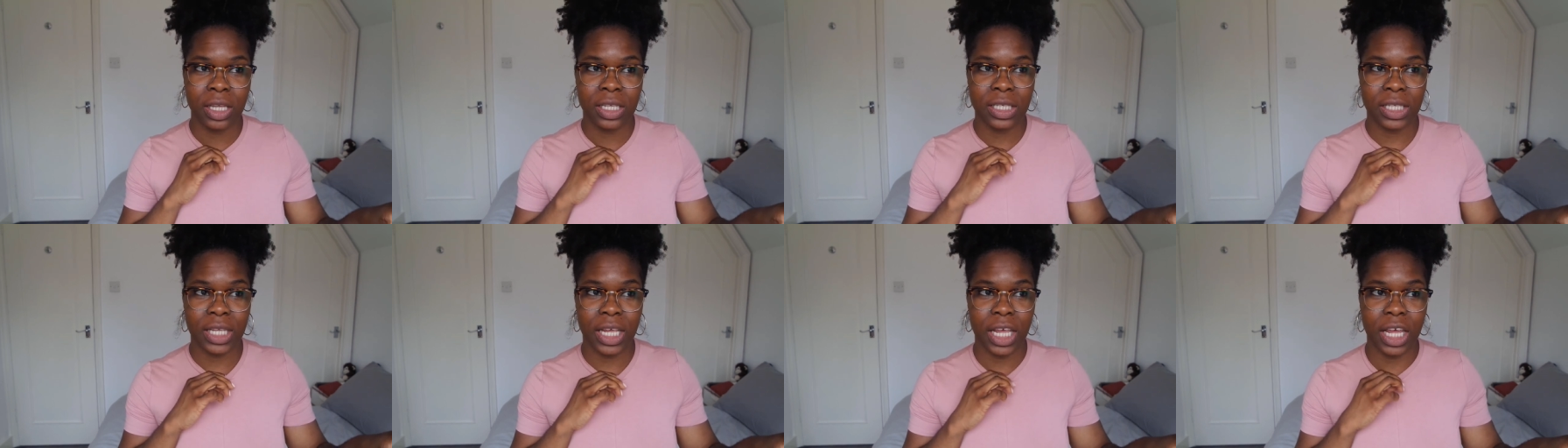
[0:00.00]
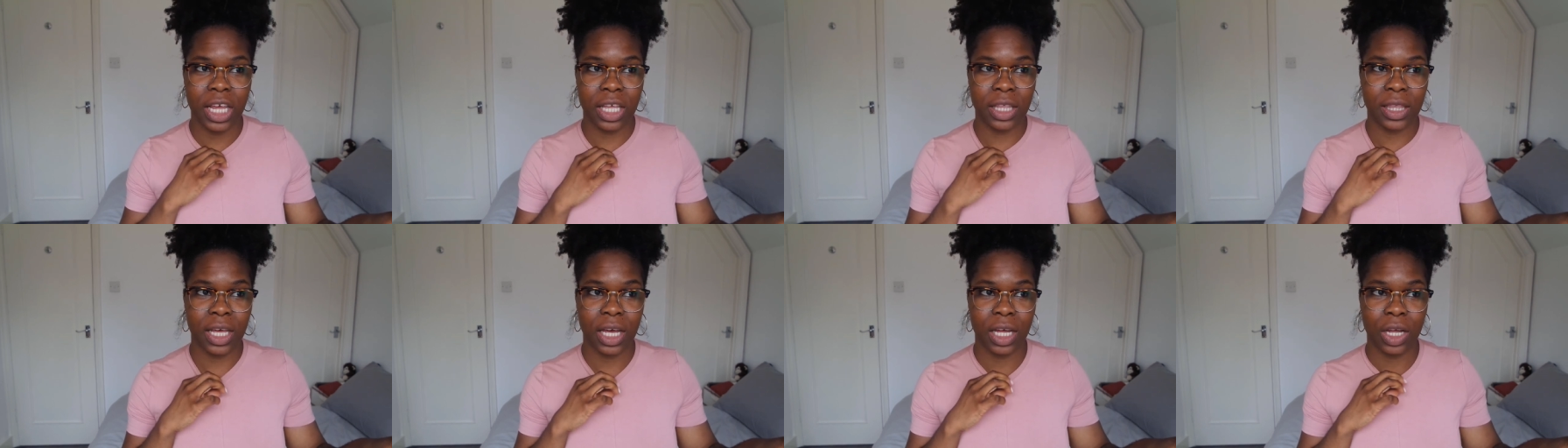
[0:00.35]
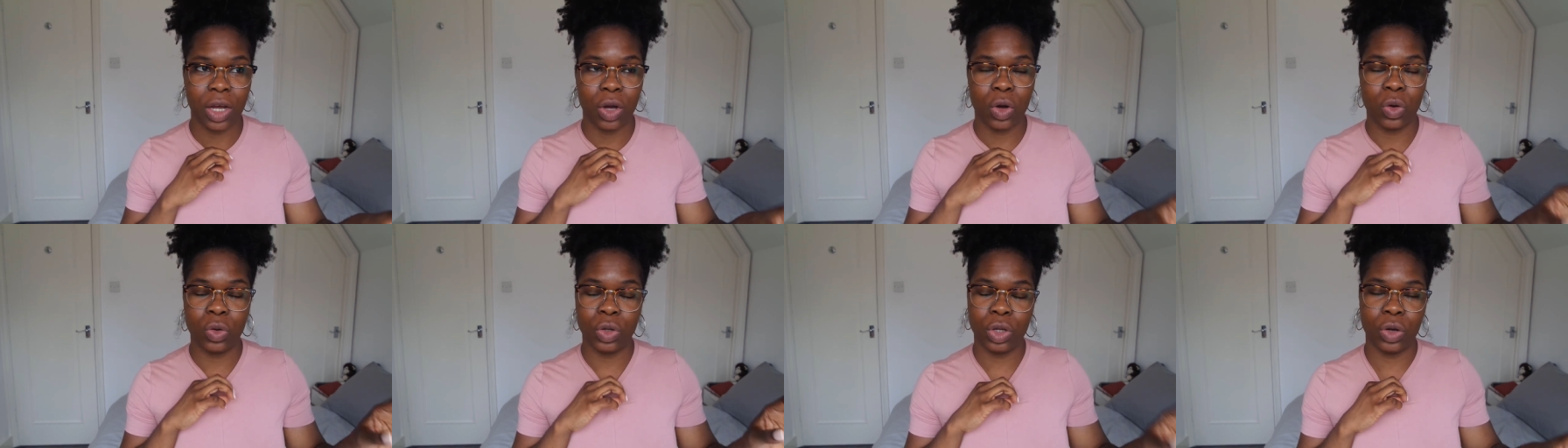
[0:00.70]
saying
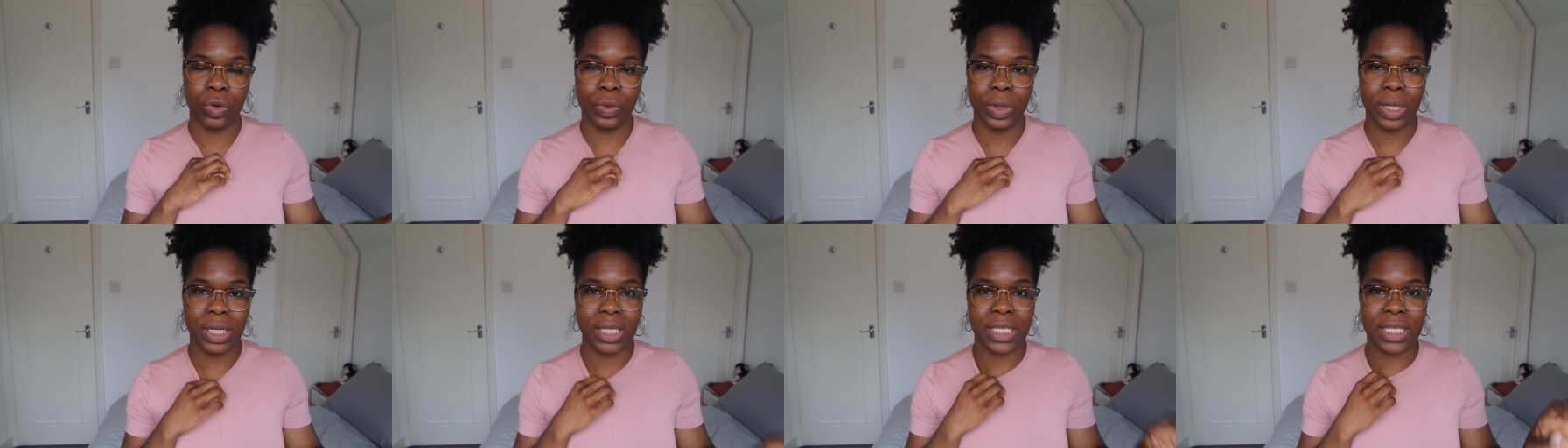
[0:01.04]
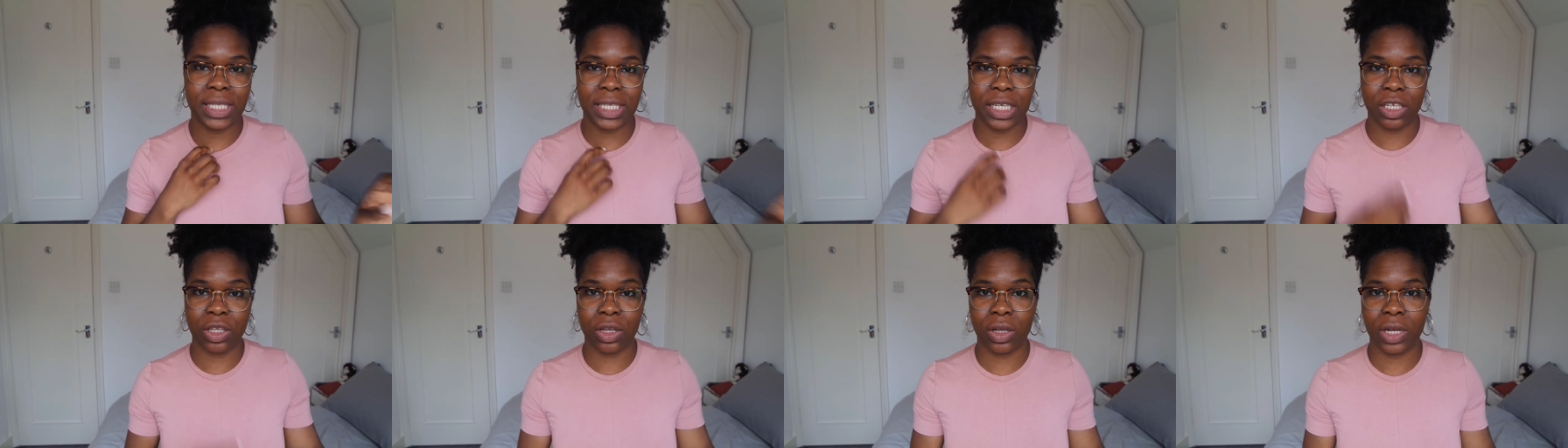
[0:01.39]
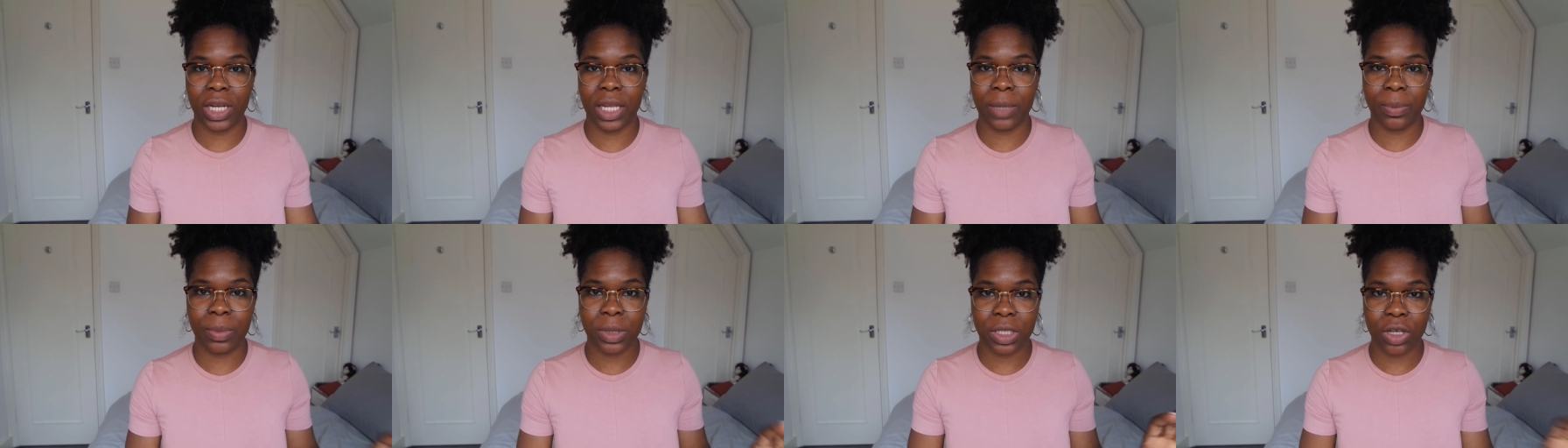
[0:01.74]
that oh no he's still
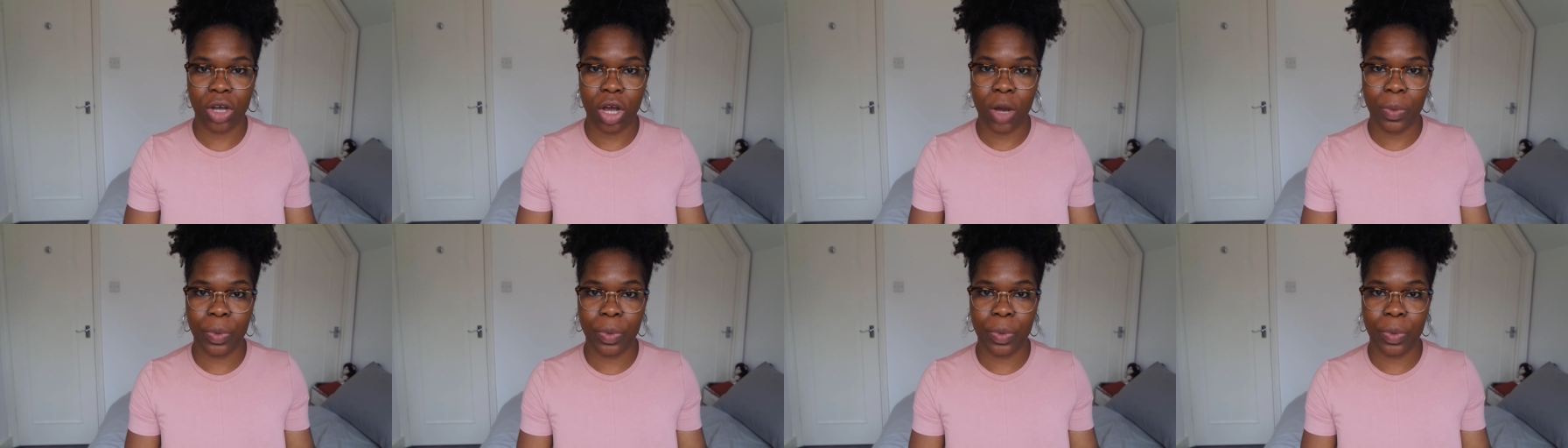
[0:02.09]
not able to